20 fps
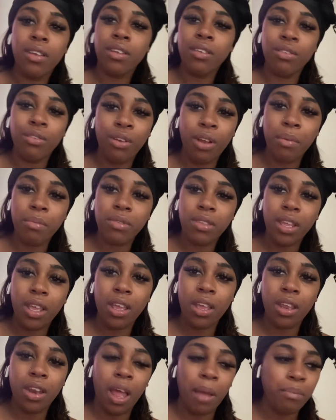you know what I'm
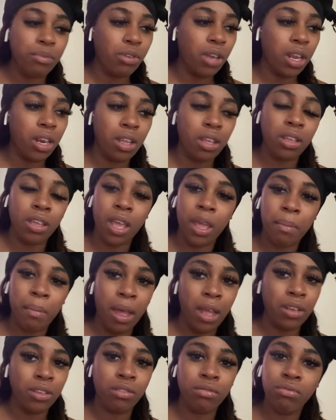saying, I'm trying to get
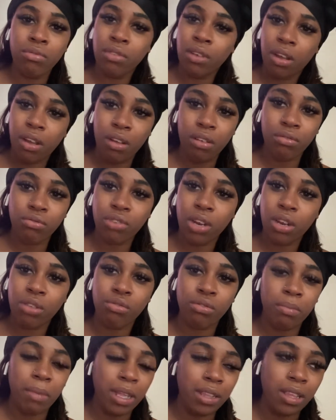my, you know, trying to
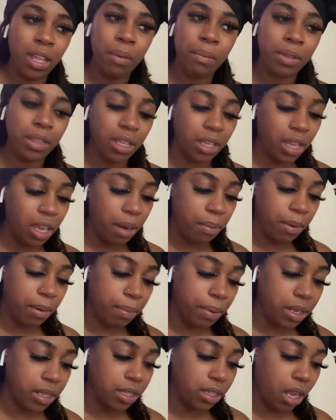do my thing with the camera,
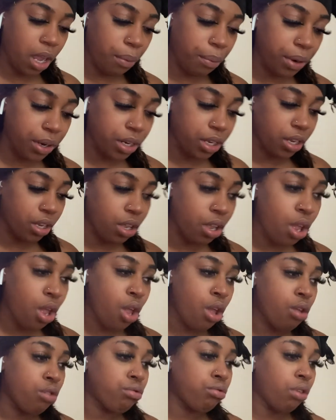but it's not working,
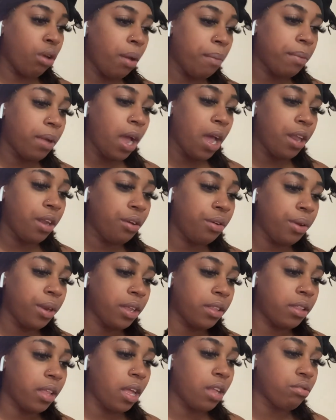so I'm kind of annoyed
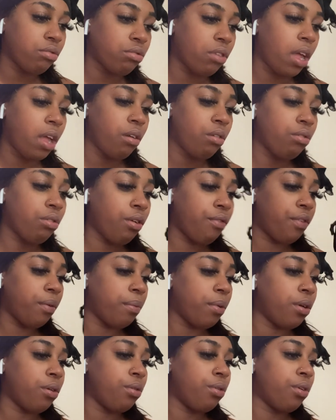at that. So I don't know if I'm
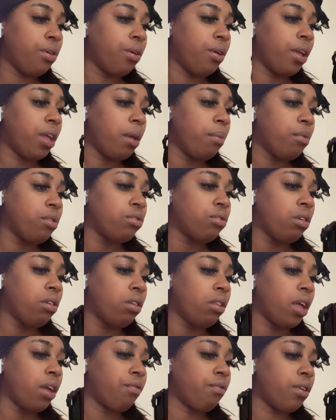going to order on Amazon or,
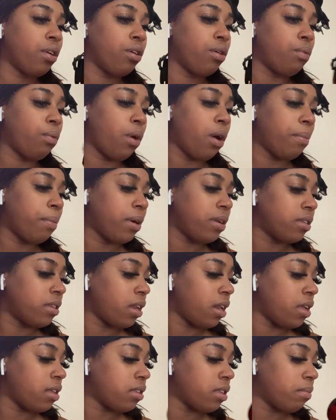like, run to Walmart
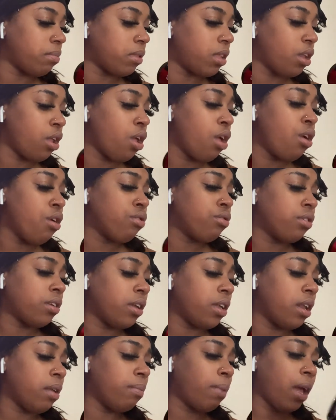today or something, so I
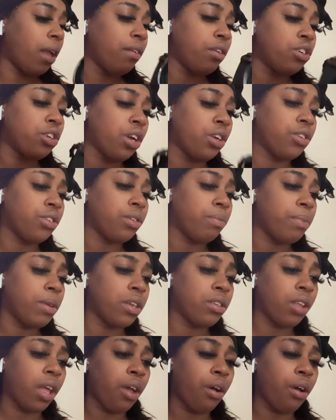can get a battery charger, because I